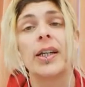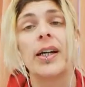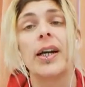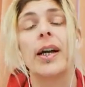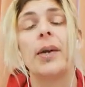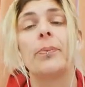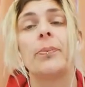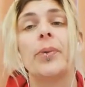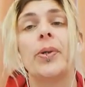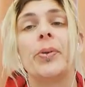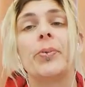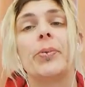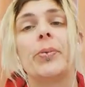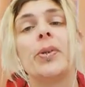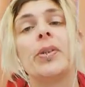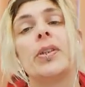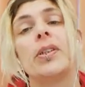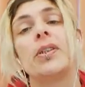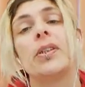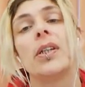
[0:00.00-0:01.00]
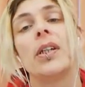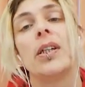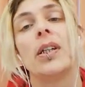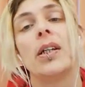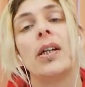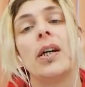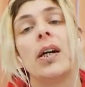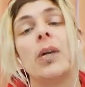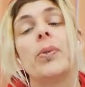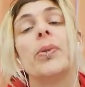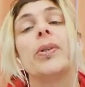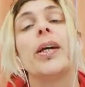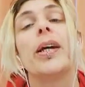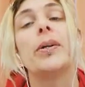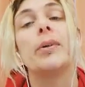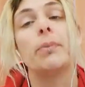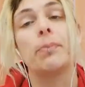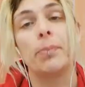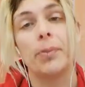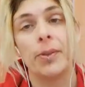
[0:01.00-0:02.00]
and I would
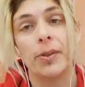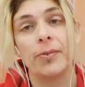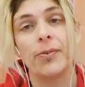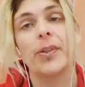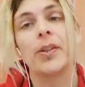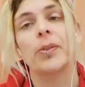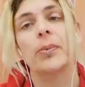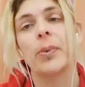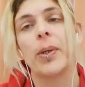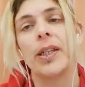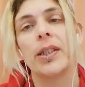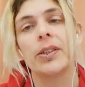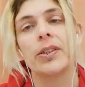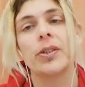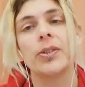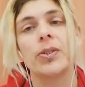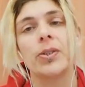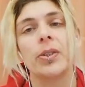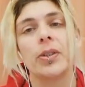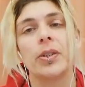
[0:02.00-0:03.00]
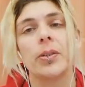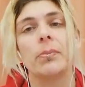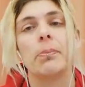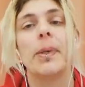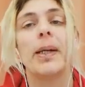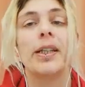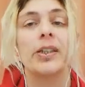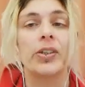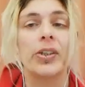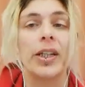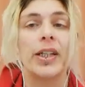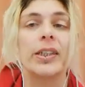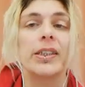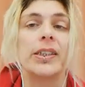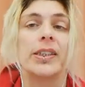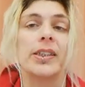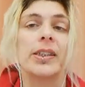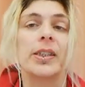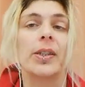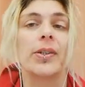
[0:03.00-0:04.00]
help you find ways to make
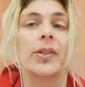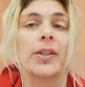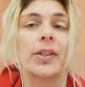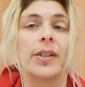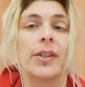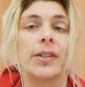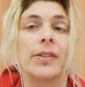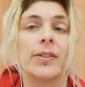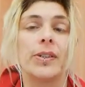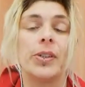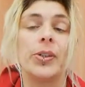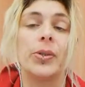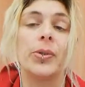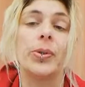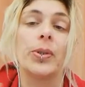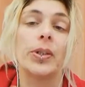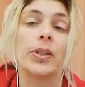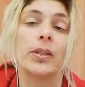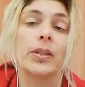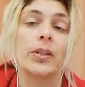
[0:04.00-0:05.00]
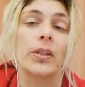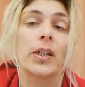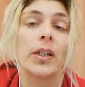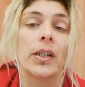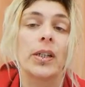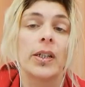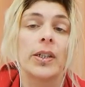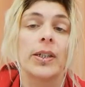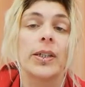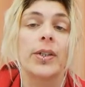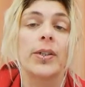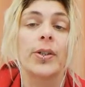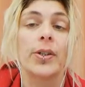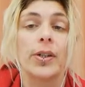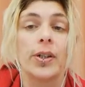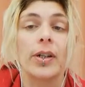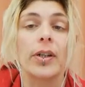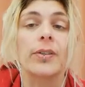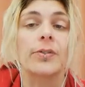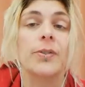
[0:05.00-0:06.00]
changes so that you can
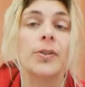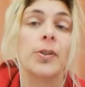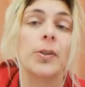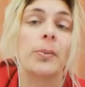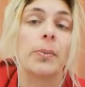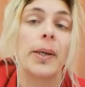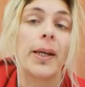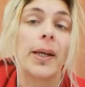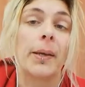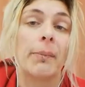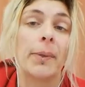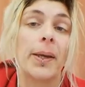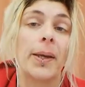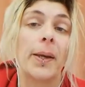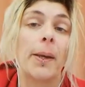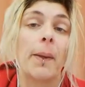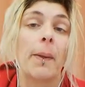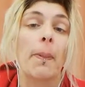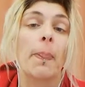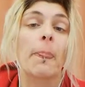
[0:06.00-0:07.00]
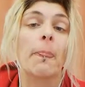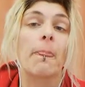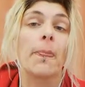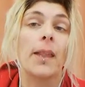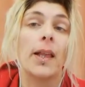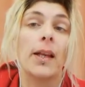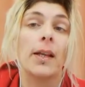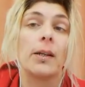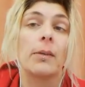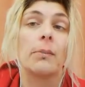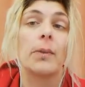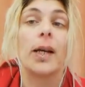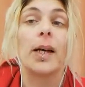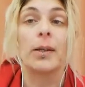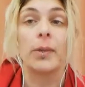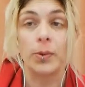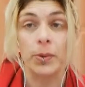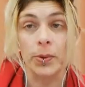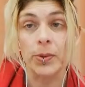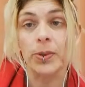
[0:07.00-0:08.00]
look after your baby
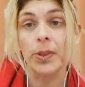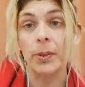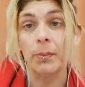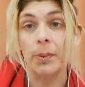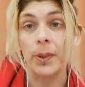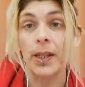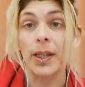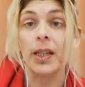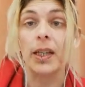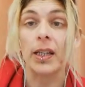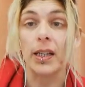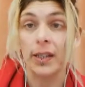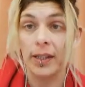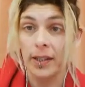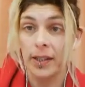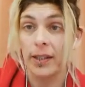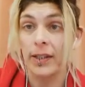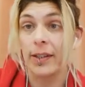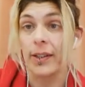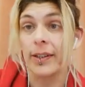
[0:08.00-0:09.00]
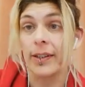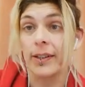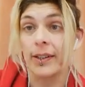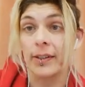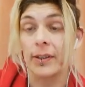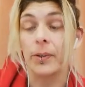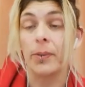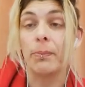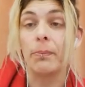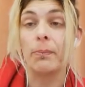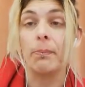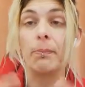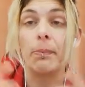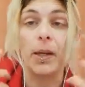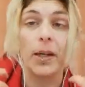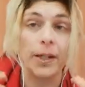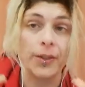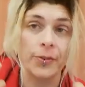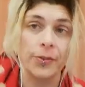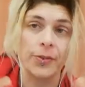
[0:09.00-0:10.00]
and also be
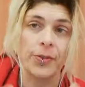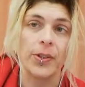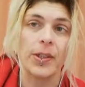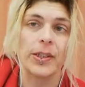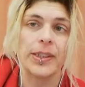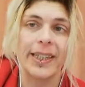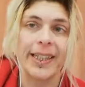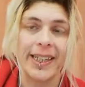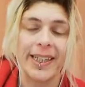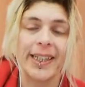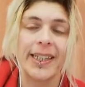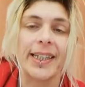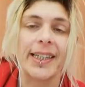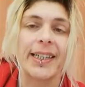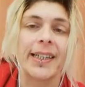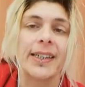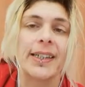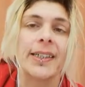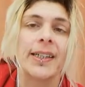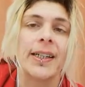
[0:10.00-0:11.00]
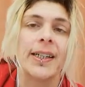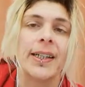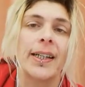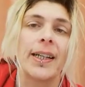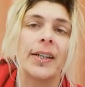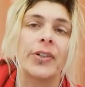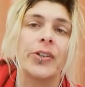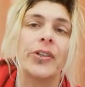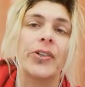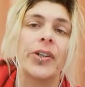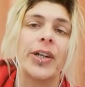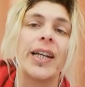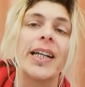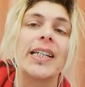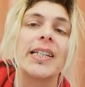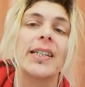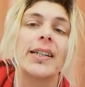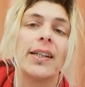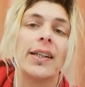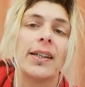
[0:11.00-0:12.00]
mindful and healing and
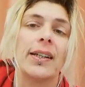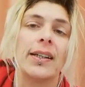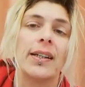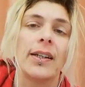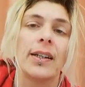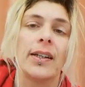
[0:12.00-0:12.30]
creating